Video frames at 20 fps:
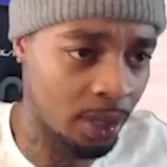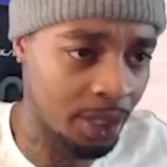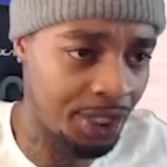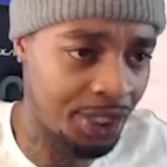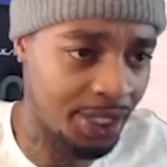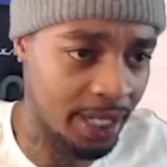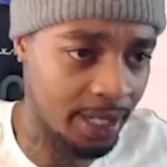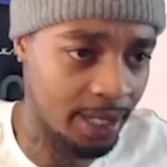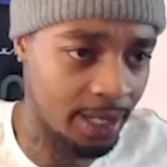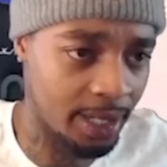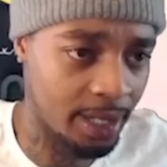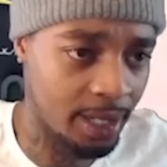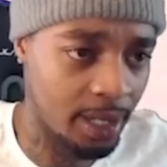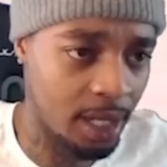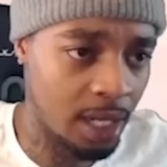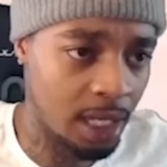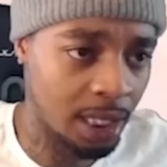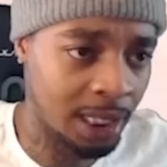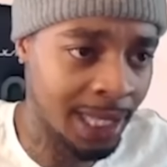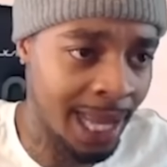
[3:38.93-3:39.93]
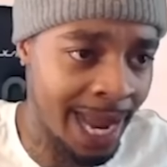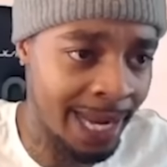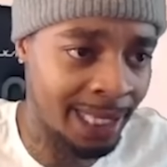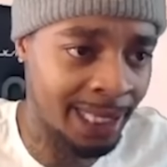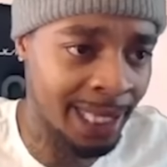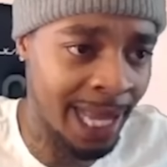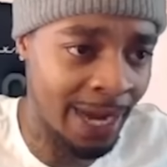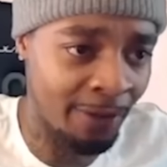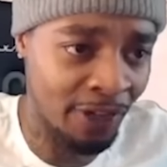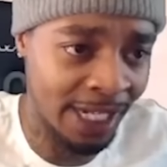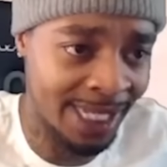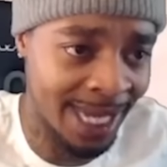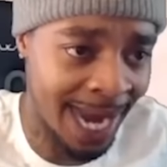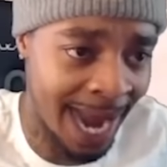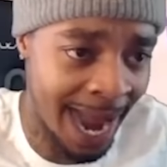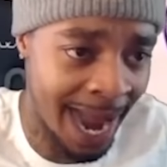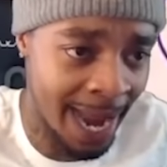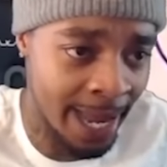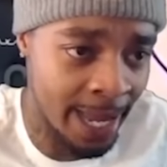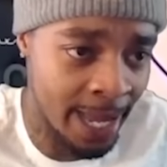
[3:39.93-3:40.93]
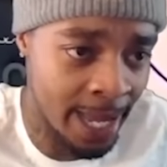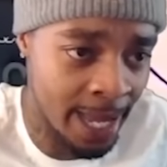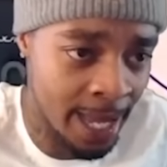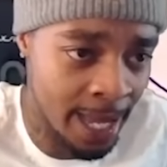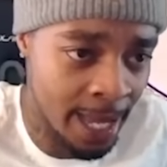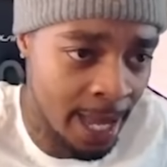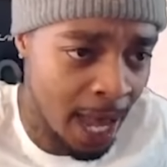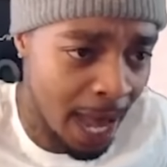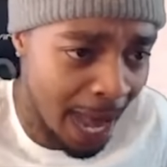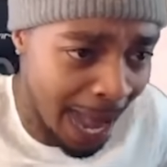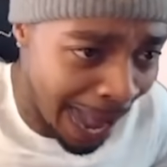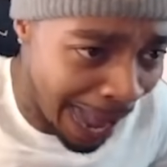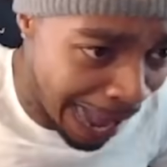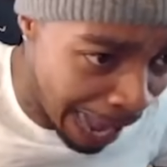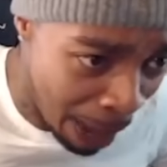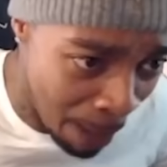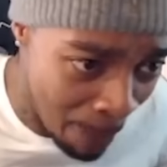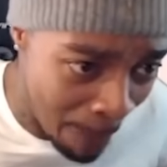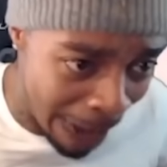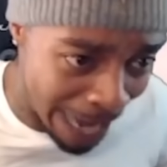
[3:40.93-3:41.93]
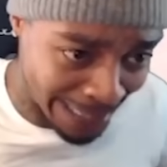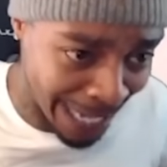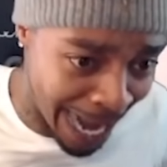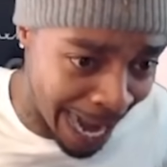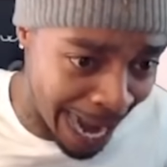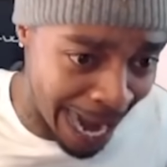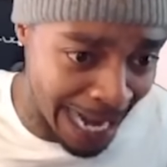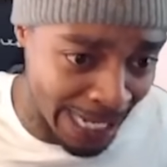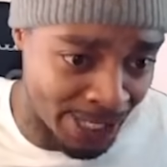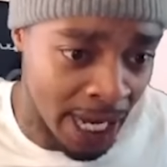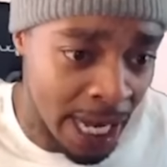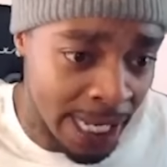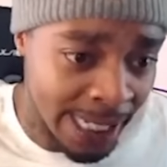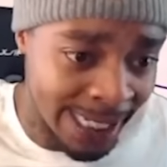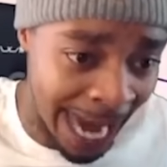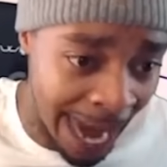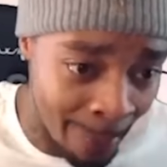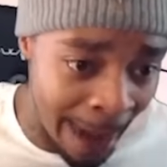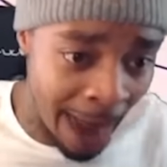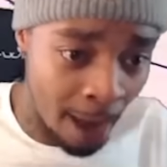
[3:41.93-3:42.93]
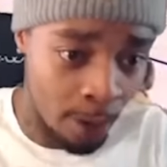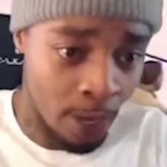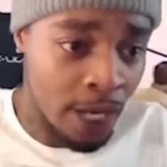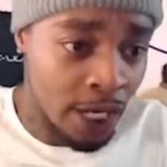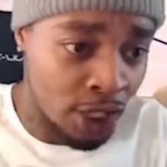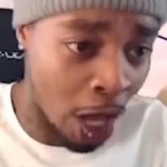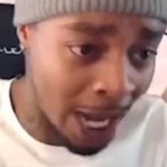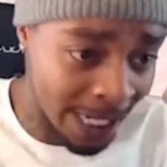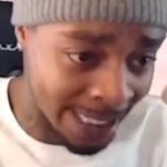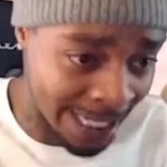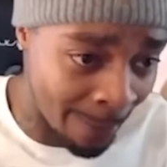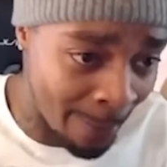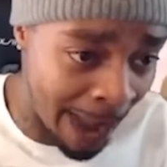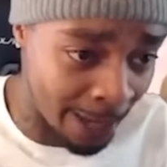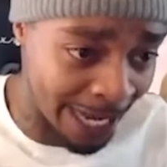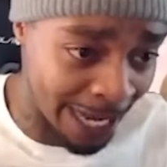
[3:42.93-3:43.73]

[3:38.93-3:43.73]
Shit. Clay for the tie. Oh my gosh! Timeout! Call timeout!